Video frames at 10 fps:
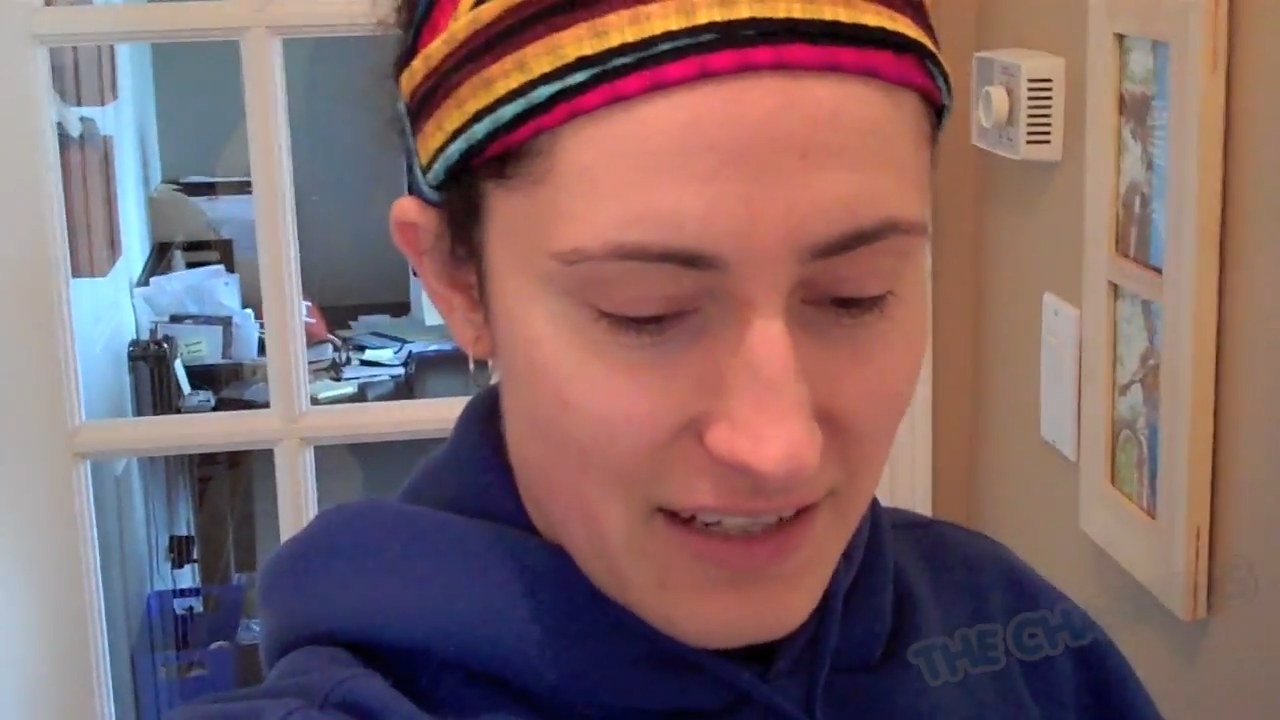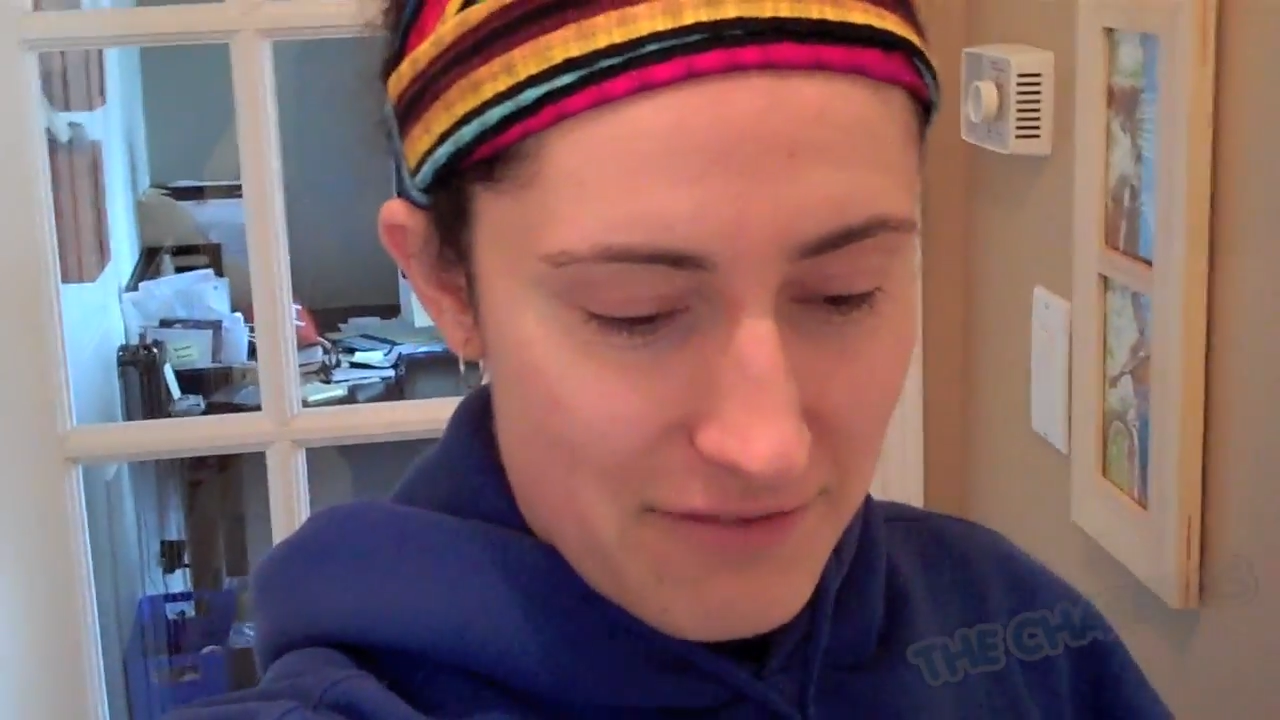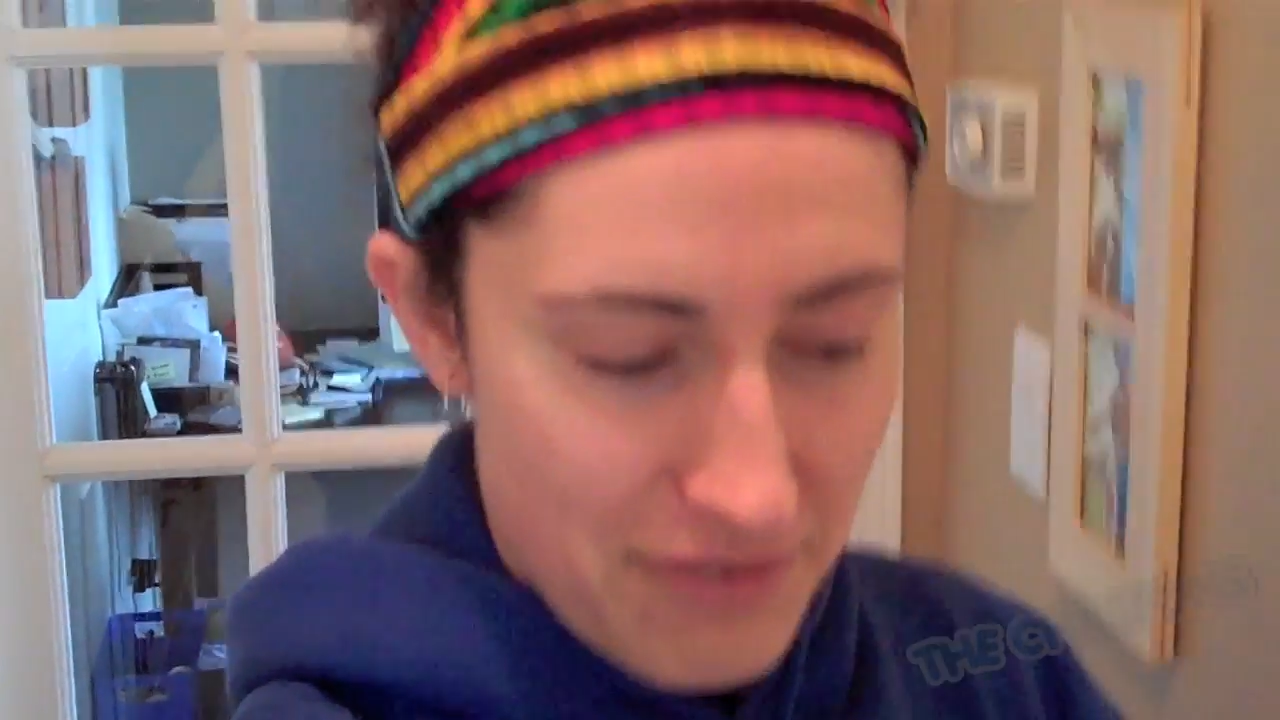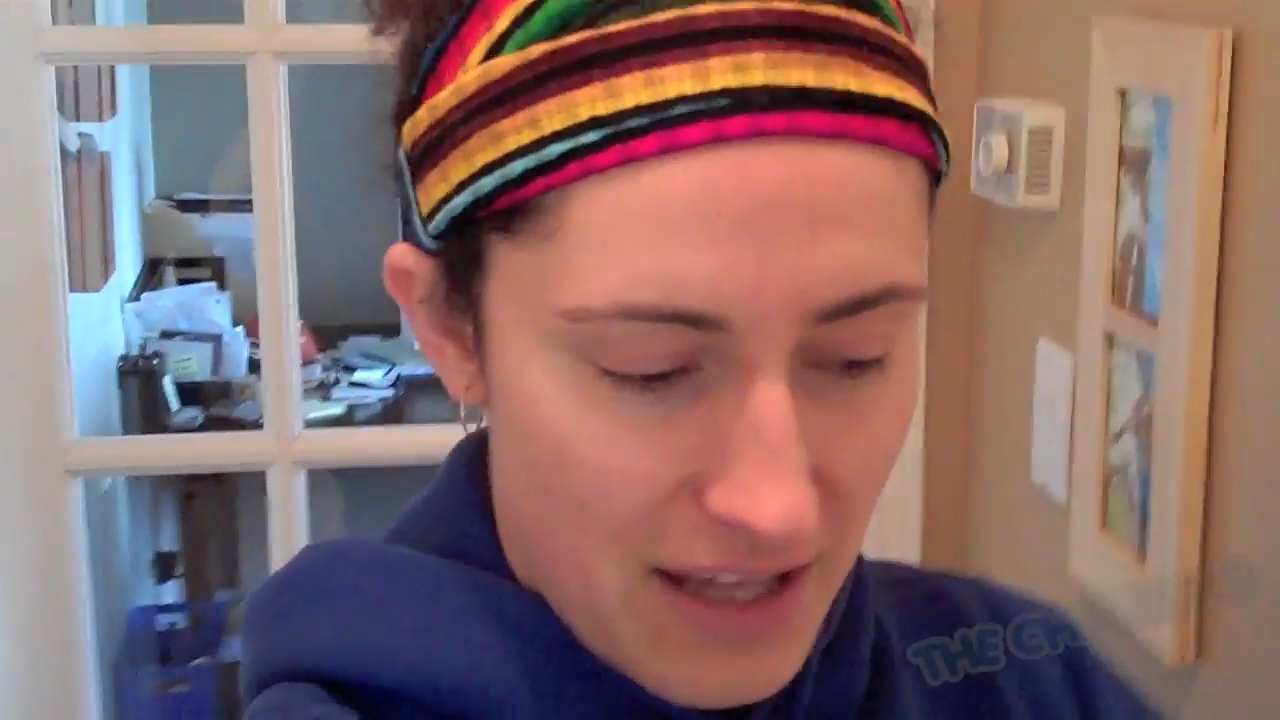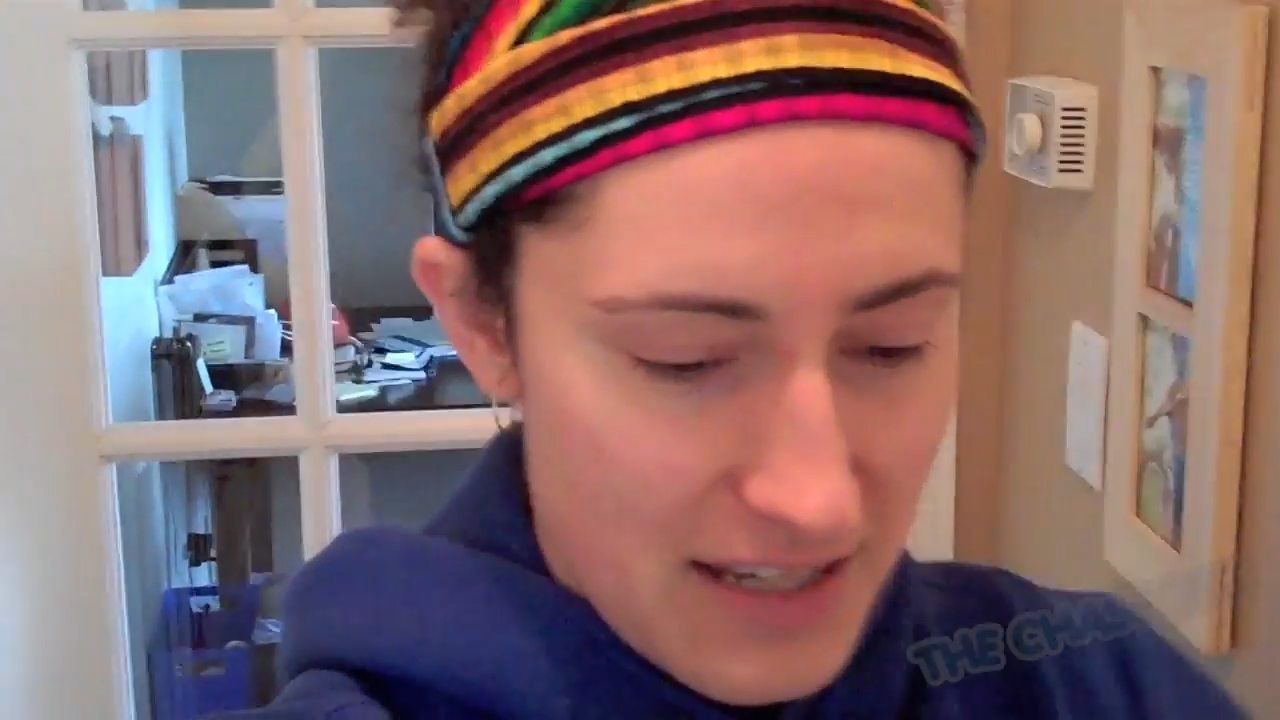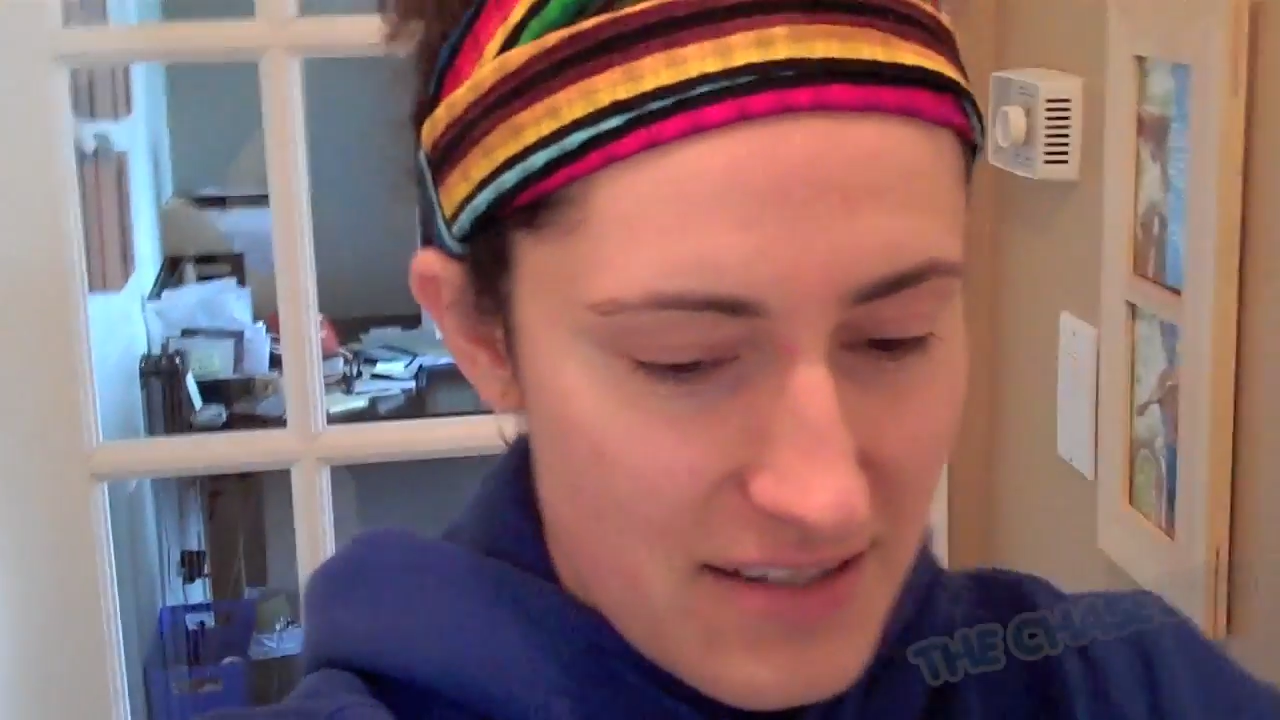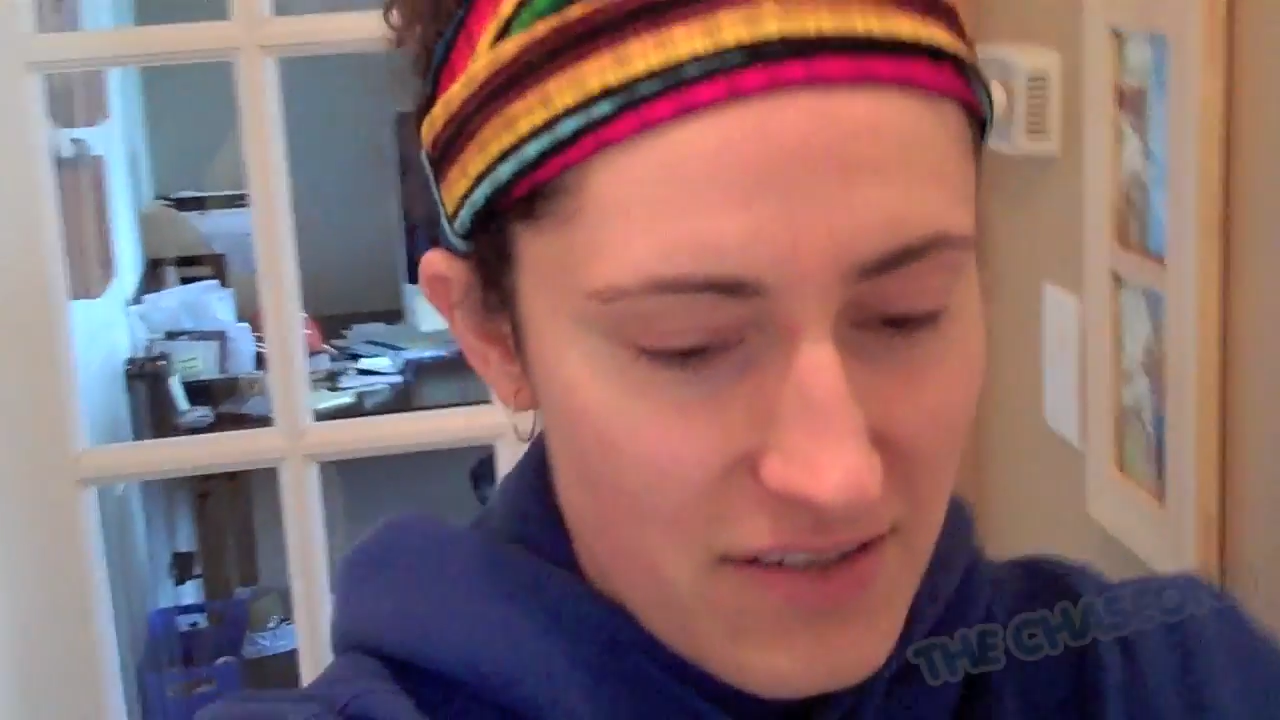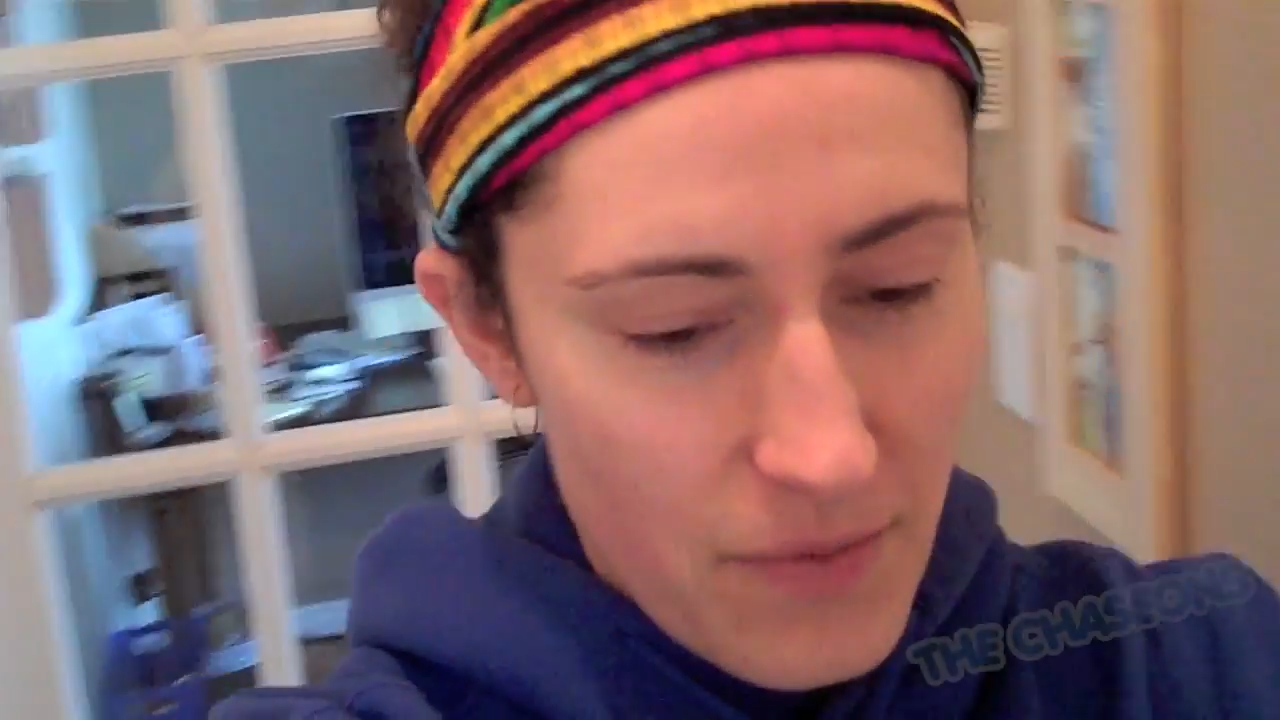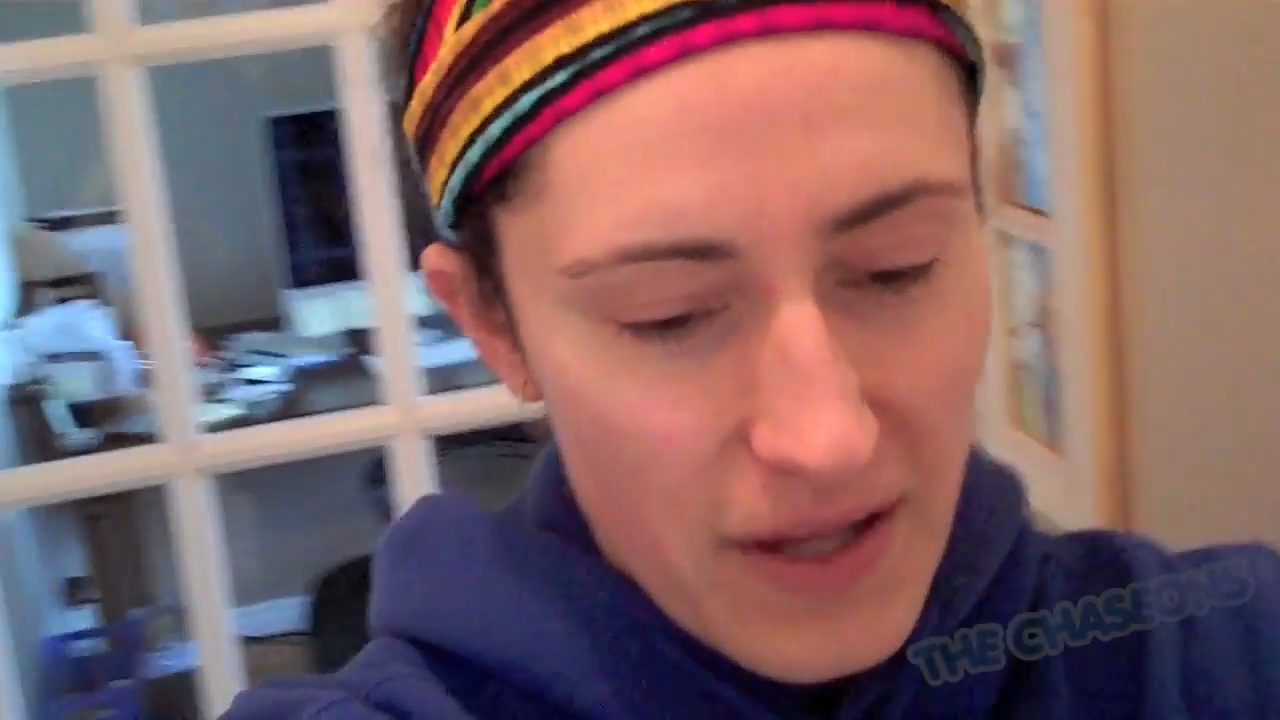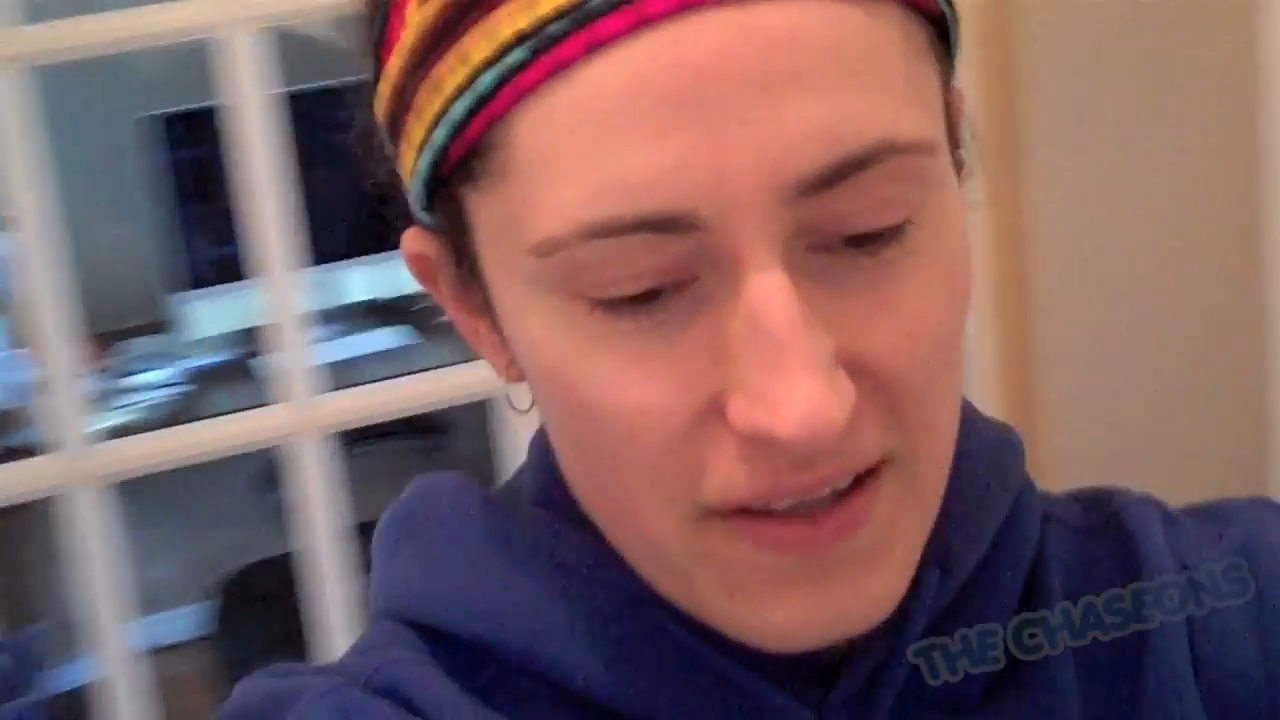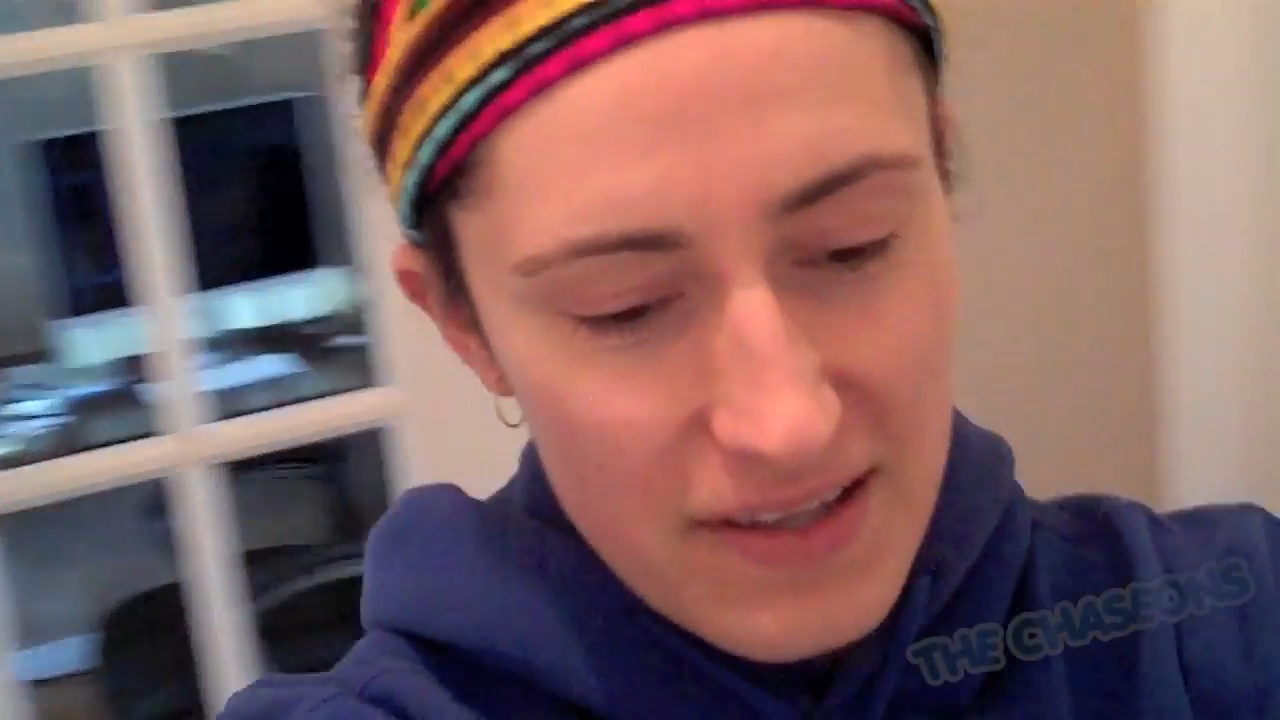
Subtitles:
flies so well